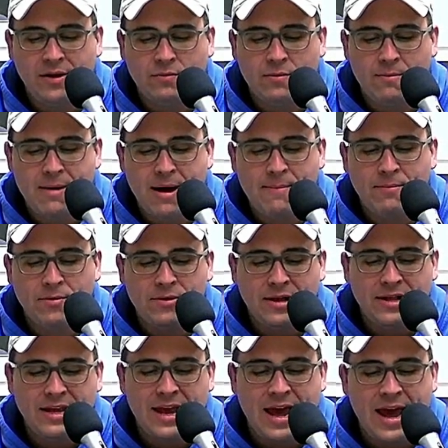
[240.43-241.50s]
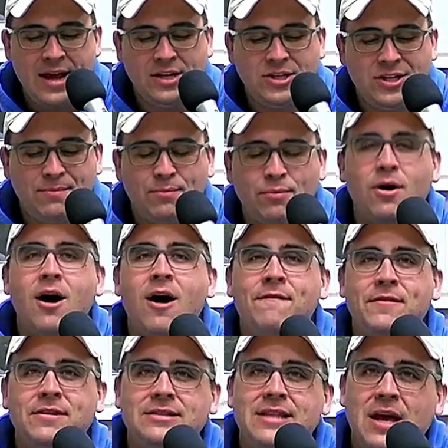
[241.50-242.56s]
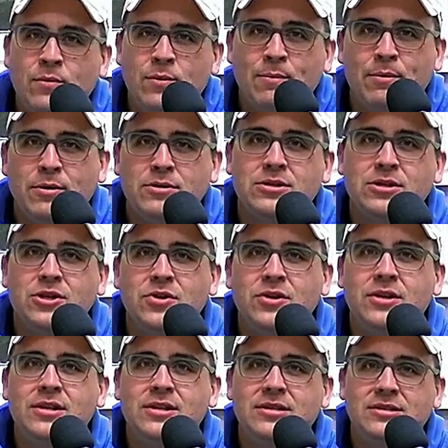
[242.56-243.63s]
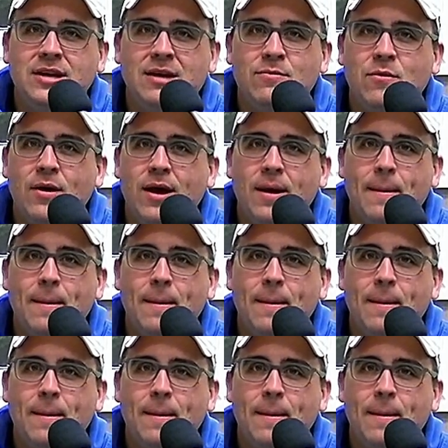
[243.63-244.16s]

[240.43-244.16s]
And remember that the ancient prophets, they were persecuted in the same way.